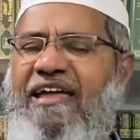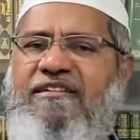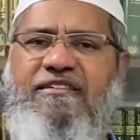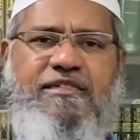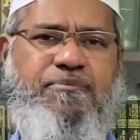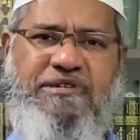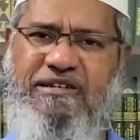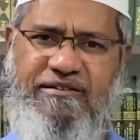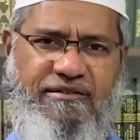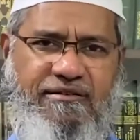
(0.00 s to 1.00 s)
as a
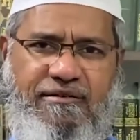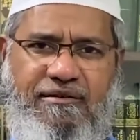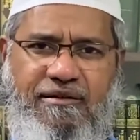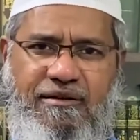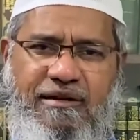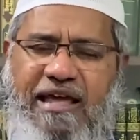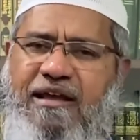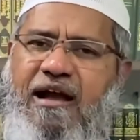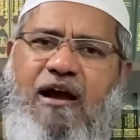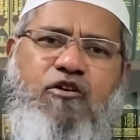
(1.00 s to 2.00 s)
receptionist, like
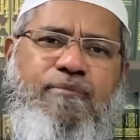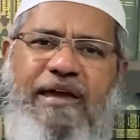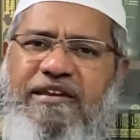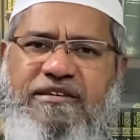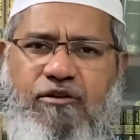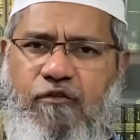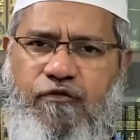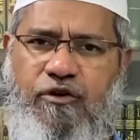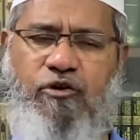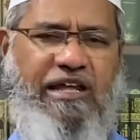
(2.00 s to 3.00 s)
account manager of
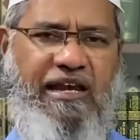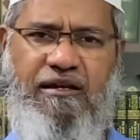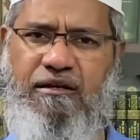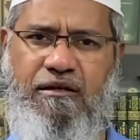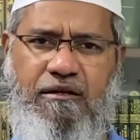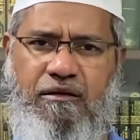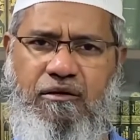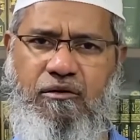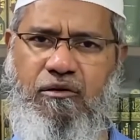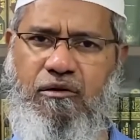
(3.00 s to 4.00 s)
a hotel,
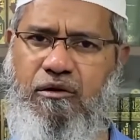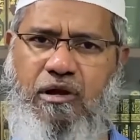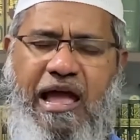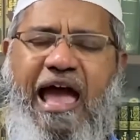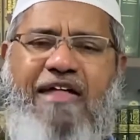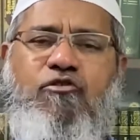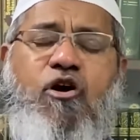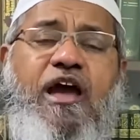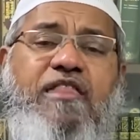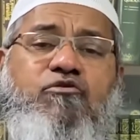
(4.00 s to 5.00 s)
as
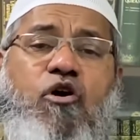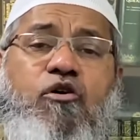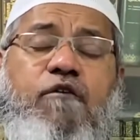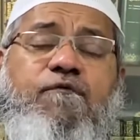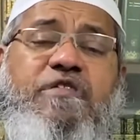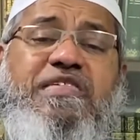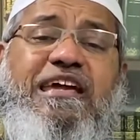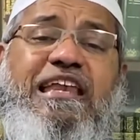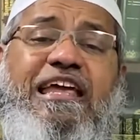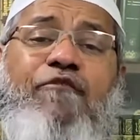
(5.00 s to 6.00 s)
long as you're not
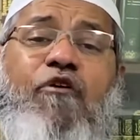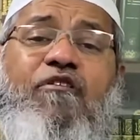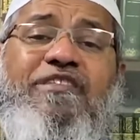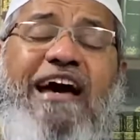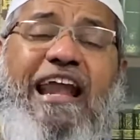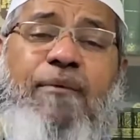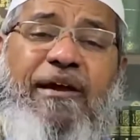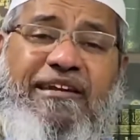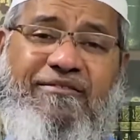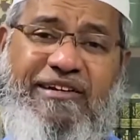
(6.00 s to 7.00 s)
directly involved in the haram
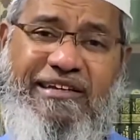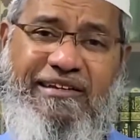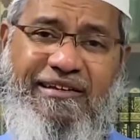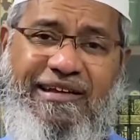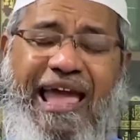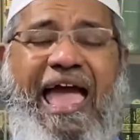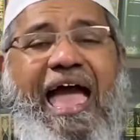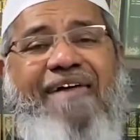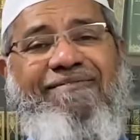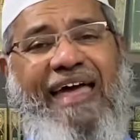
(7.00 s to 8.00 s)
activity,
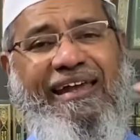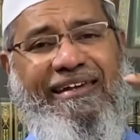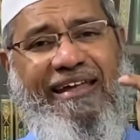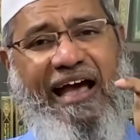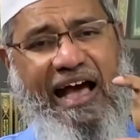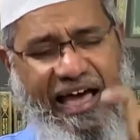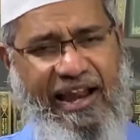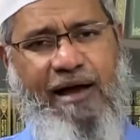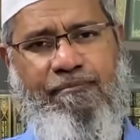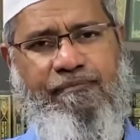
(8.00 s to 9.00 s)
and that
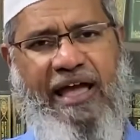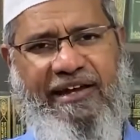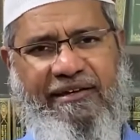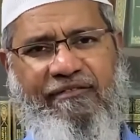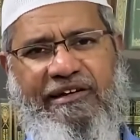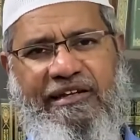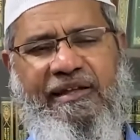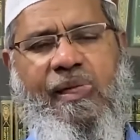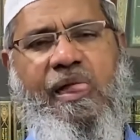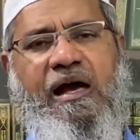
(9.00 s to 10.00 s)
haram
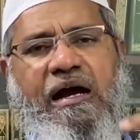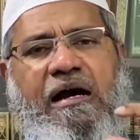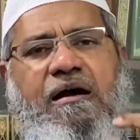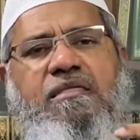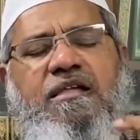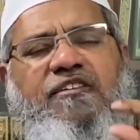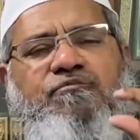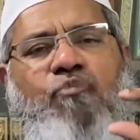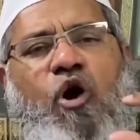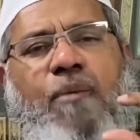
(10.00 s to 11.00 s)
activity earns a
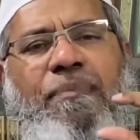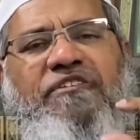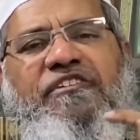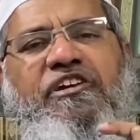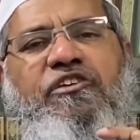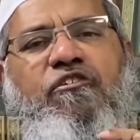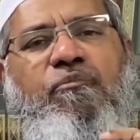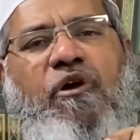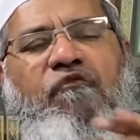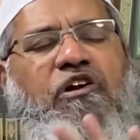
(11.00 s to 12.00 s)
small percentage
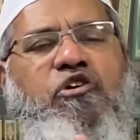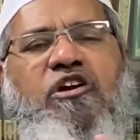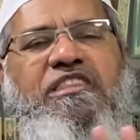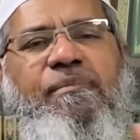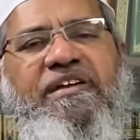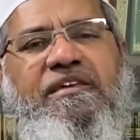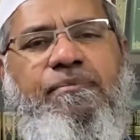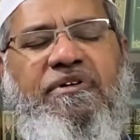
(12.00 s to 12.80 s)
of profit, not the major